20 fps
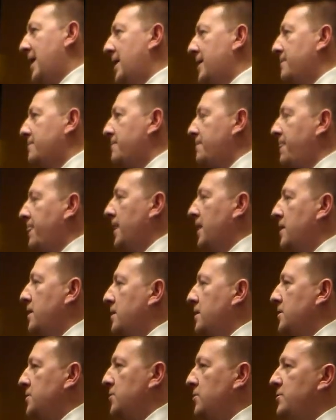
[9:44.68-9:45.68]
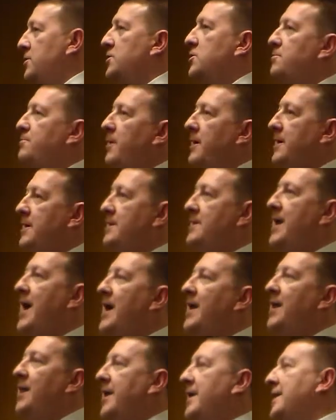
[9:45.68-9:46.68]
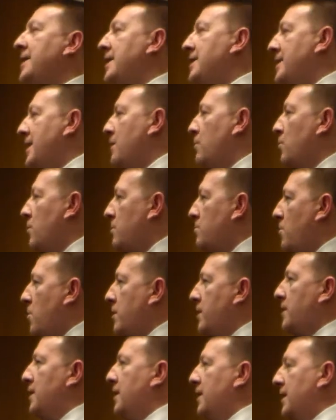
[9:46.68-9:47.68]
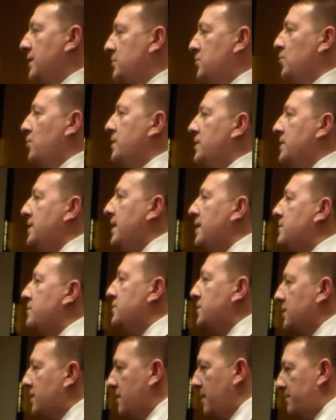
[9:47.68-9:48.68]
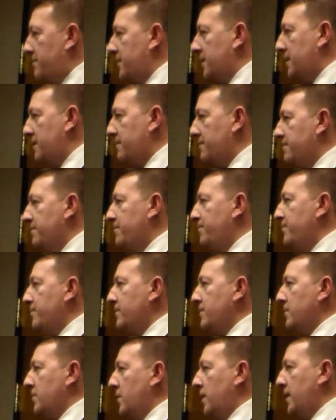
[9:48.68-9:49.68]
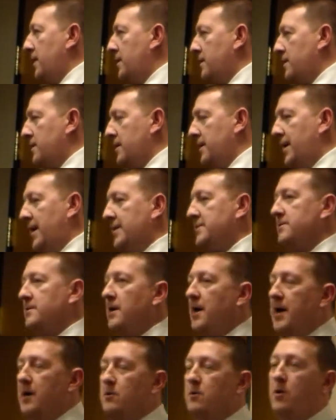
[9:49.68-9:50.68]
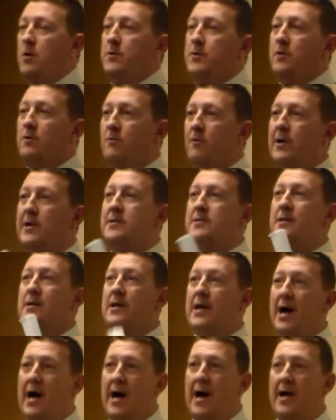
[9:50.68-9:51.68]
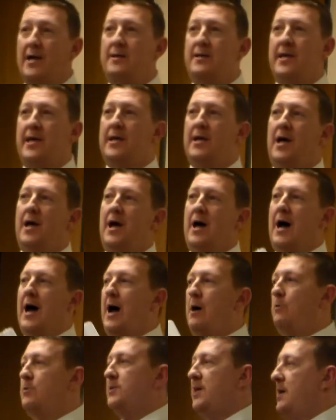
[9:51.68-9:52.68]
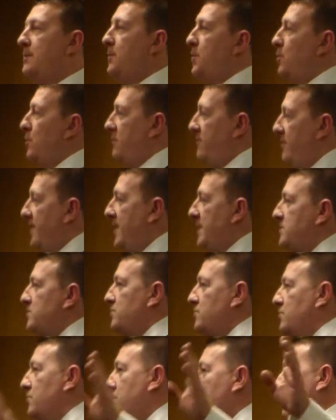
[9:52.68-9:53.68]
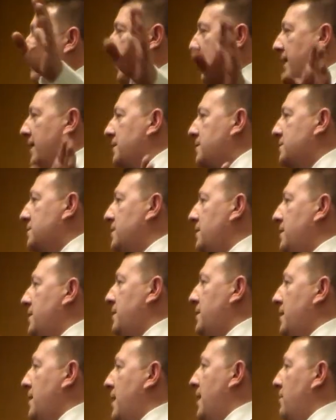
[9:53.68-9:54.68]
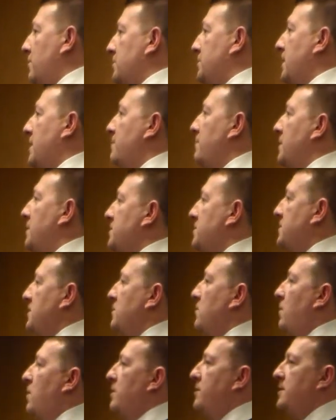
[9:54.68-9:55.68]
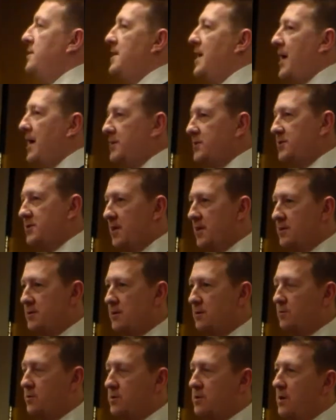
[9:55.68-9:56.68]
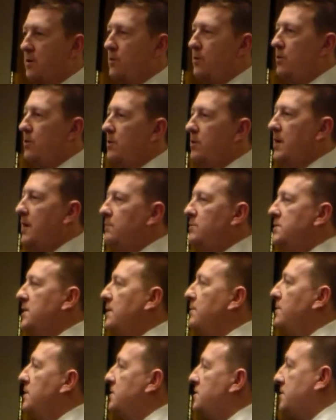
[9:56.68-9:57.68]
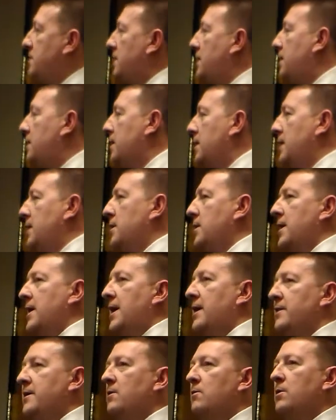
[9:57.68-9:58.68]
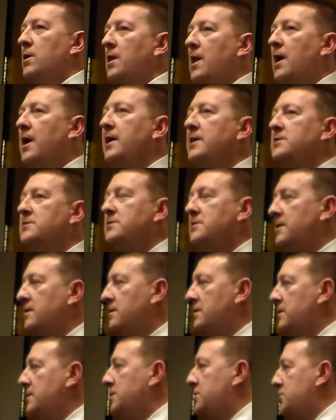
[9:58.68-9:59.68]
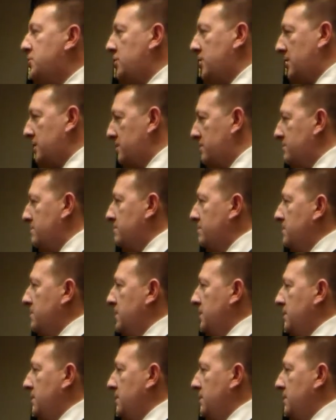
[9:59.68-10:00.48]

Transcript: guy. So despite not liking network marketing, I joined an energy company, right? And I call it the grace of God that I was able to advance through the ranks. I was able to see all the nonsense that was going on. I was able to see how they were lying, stealing, and cheating,